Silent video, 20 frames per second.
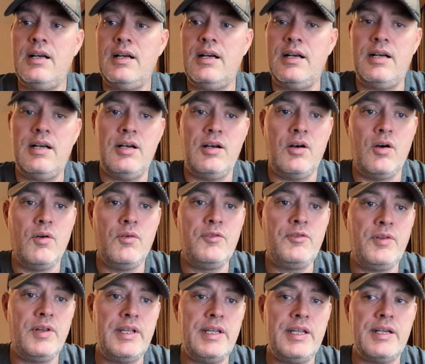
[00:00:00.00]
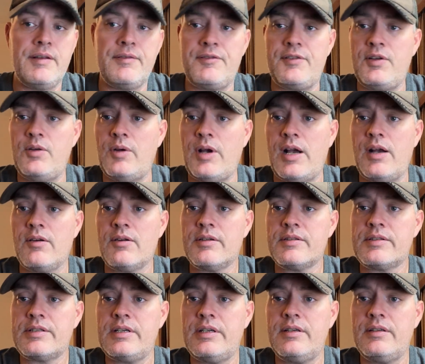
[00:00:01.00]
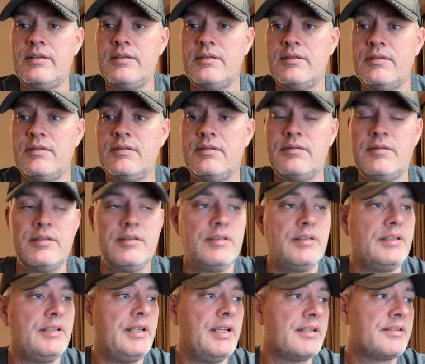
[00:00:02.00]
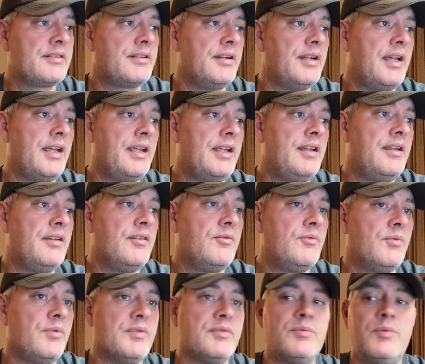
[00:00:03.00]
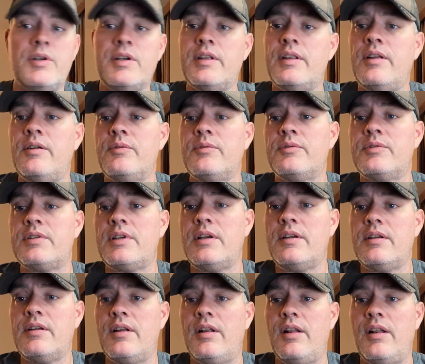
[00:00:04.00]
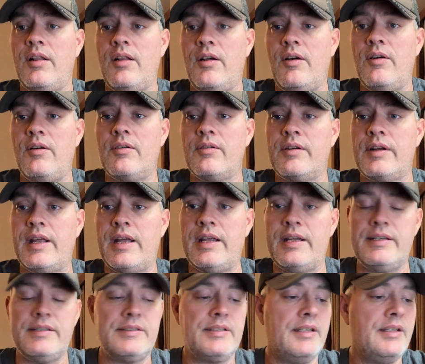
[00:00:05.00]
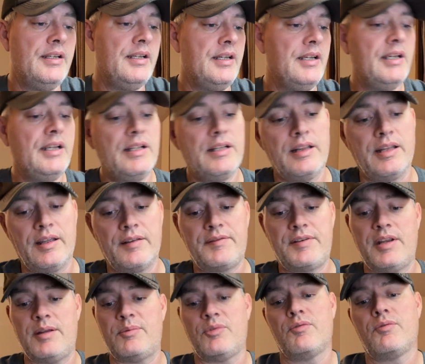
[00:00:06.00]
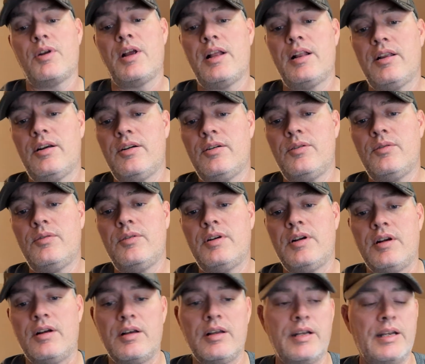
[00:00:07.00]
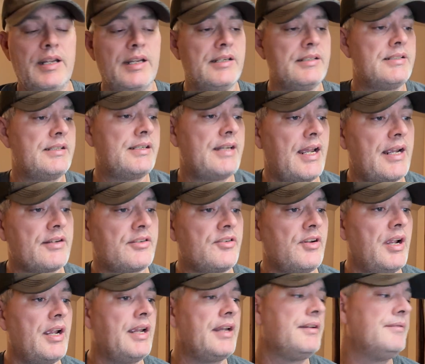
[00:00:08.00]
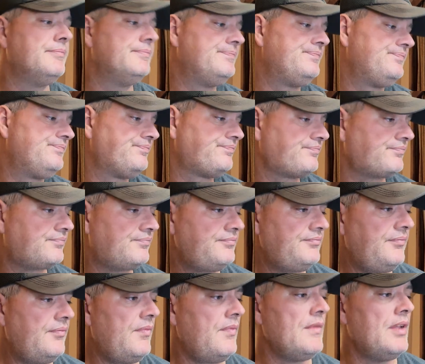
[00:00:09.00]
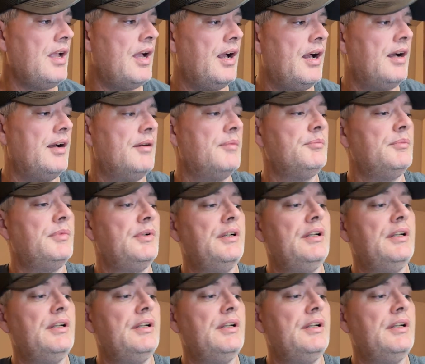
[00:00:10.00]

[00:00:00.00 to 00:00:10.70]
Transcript: hopefully in a few hours. Yesterday was one of those long days. Left Amarillo on a stack train. Um,